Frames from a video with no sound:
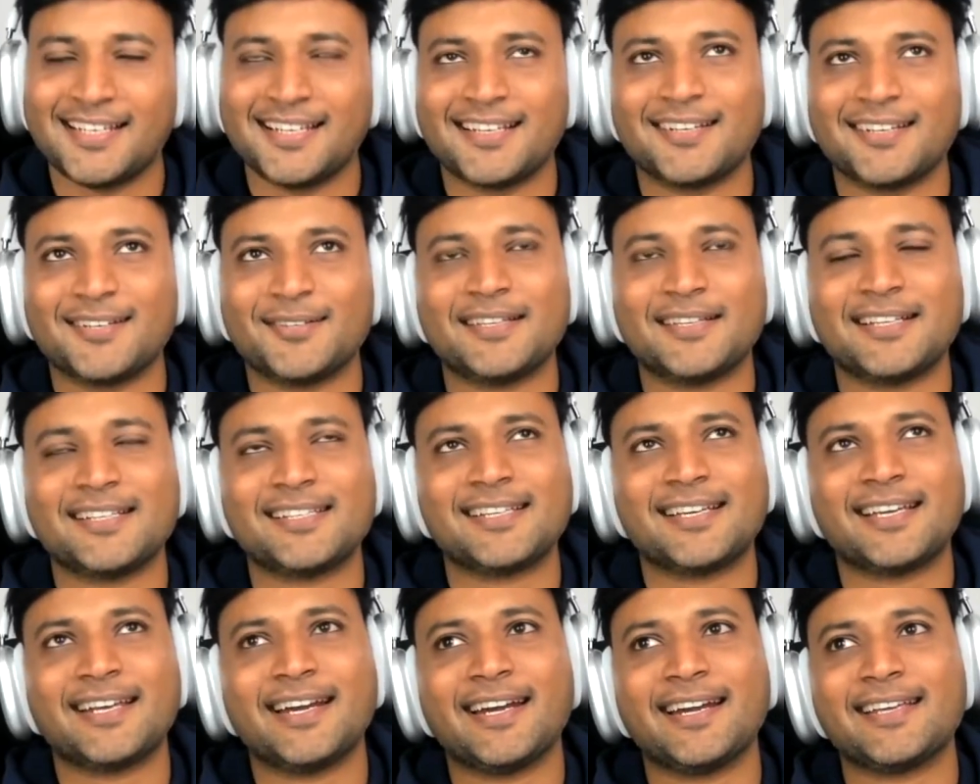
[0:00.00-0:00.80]
And that's a
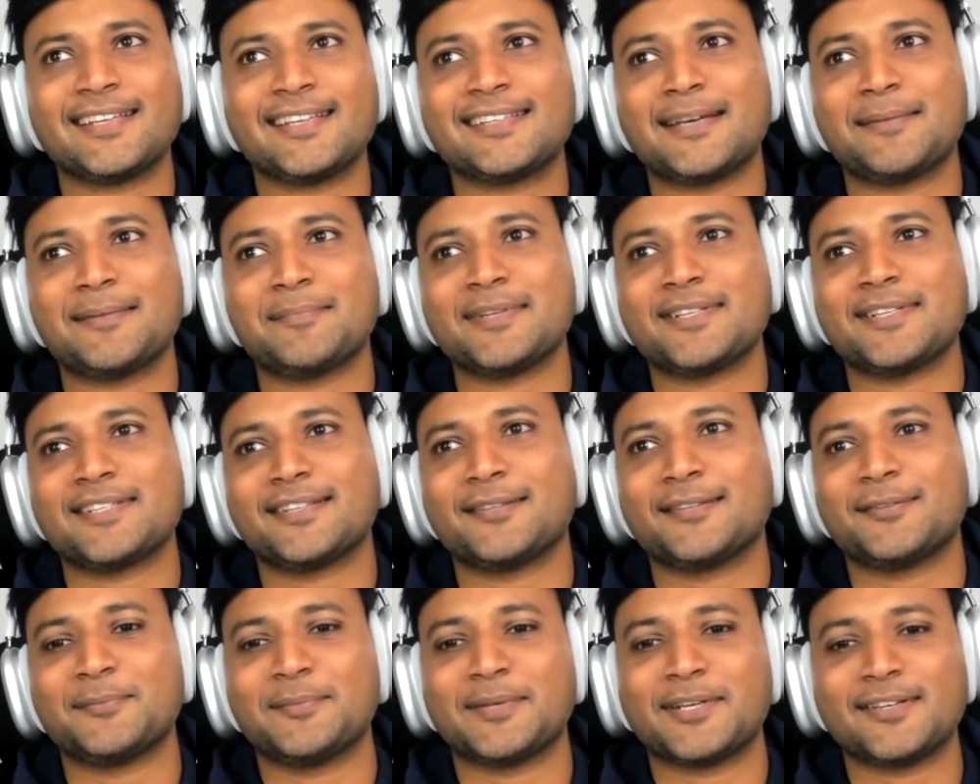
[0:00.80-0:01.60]
great example,
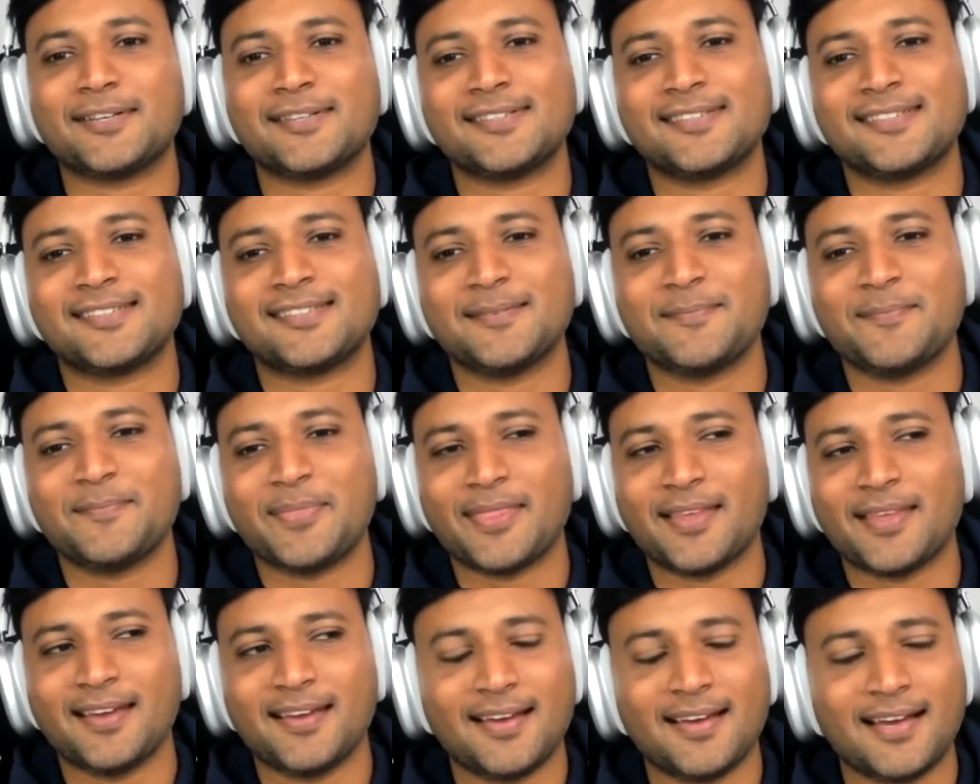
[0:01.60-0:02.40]
Sidhu, because
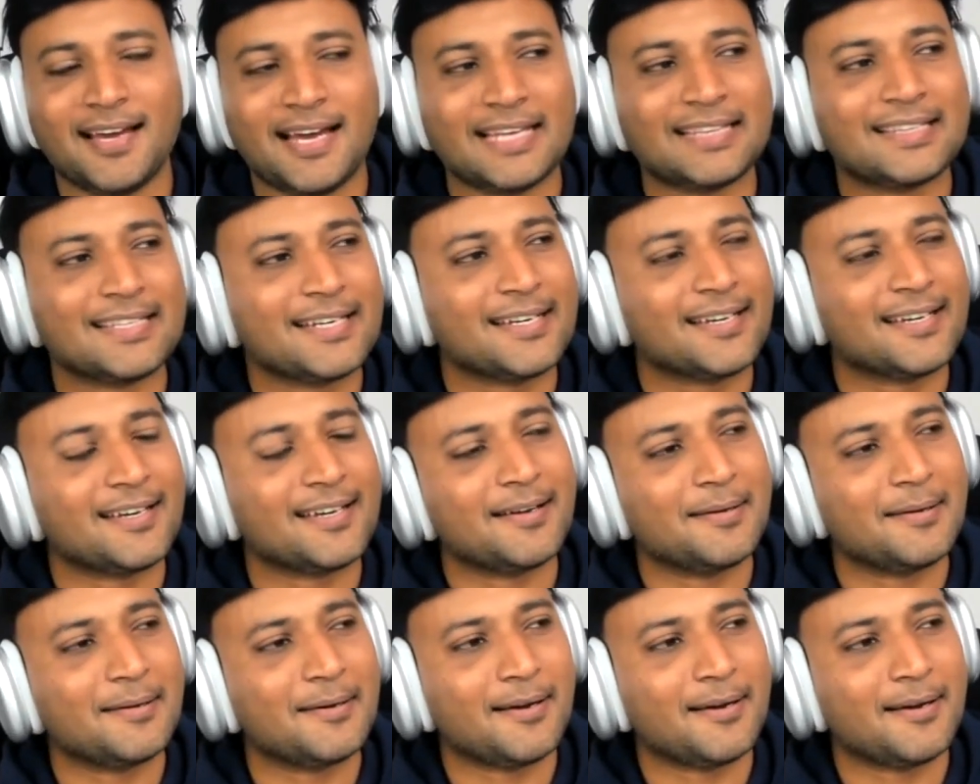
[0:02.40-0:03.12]
I think